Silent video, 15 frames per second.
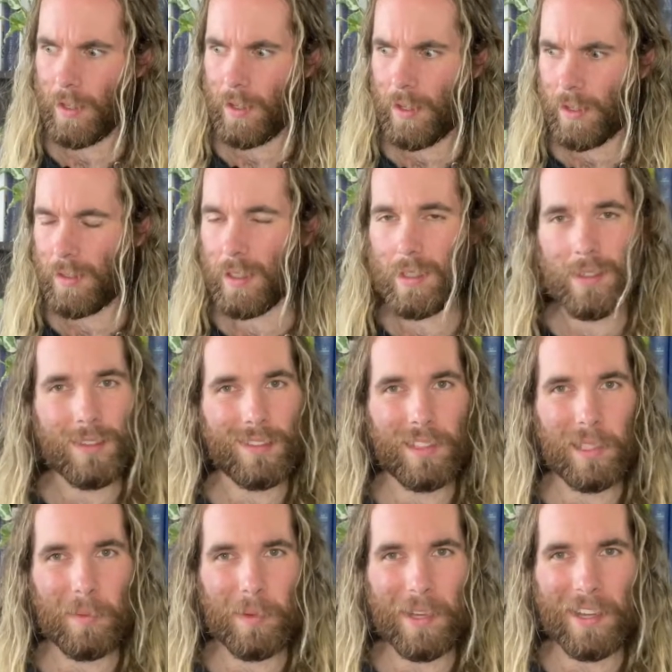things to
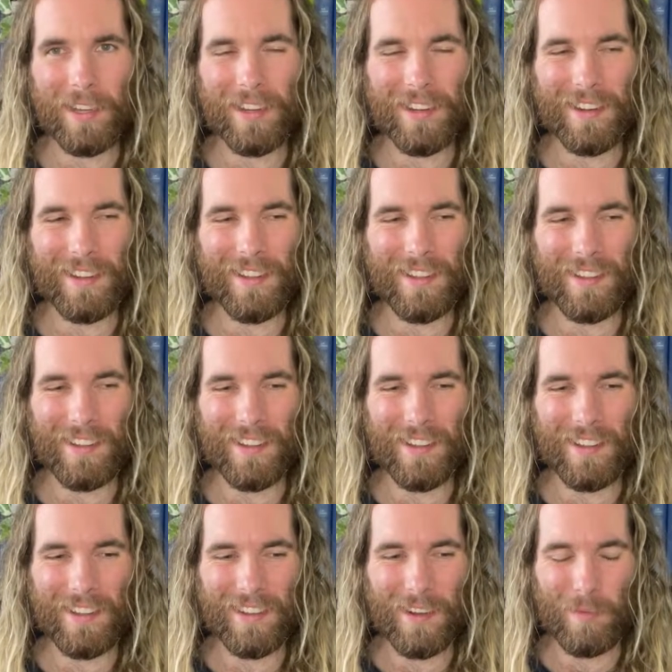think about.
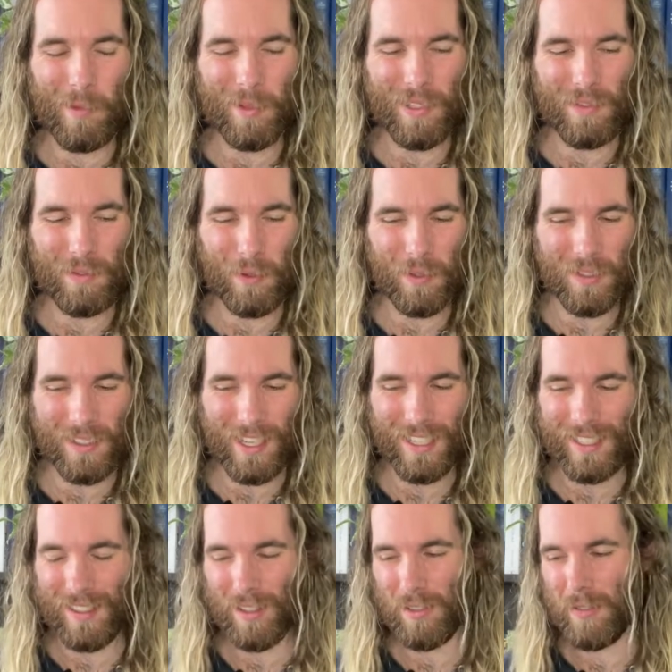I'm looking forward to that.
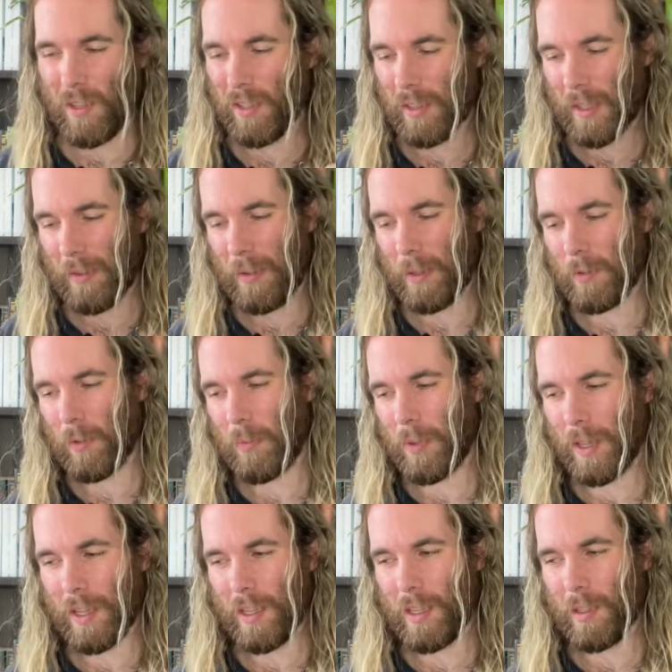And the following week will
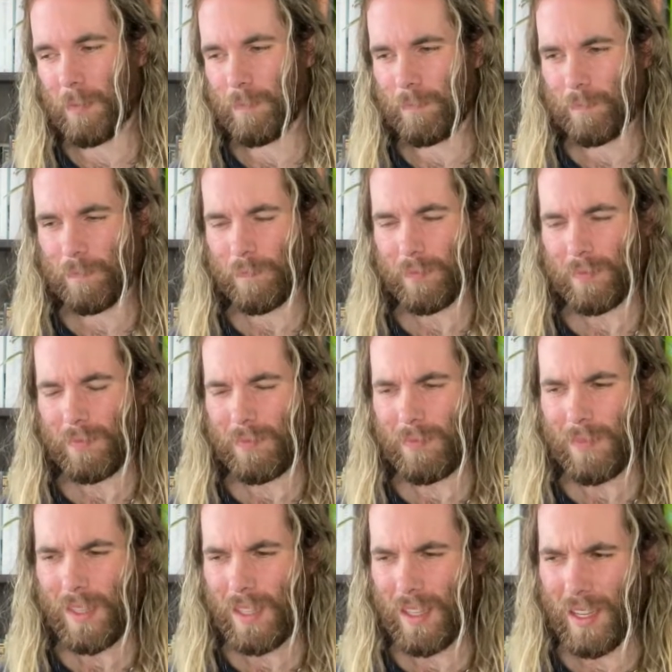be
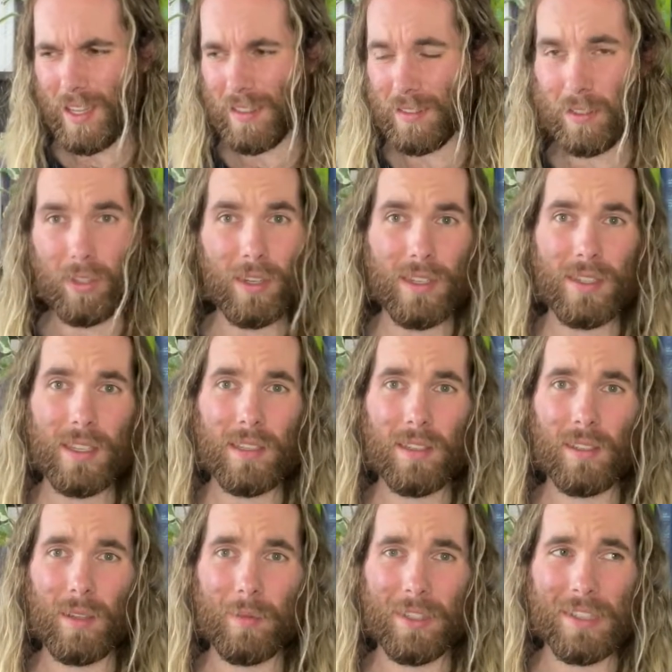36
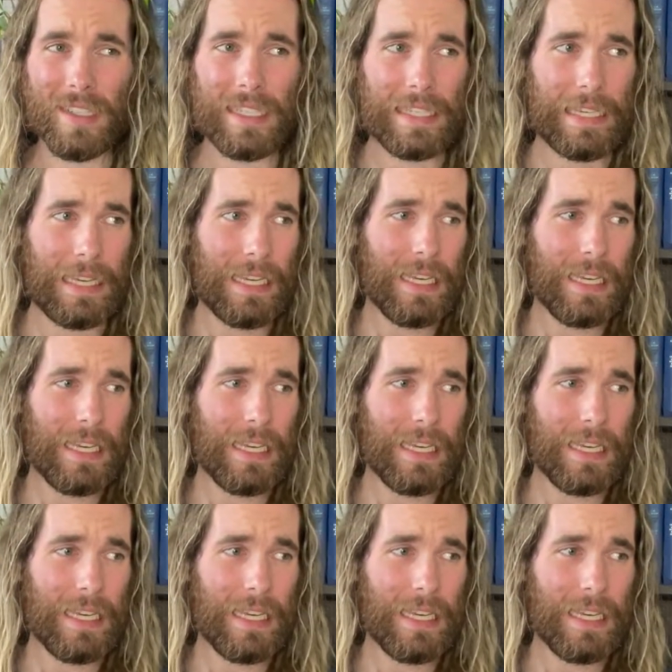kilometers.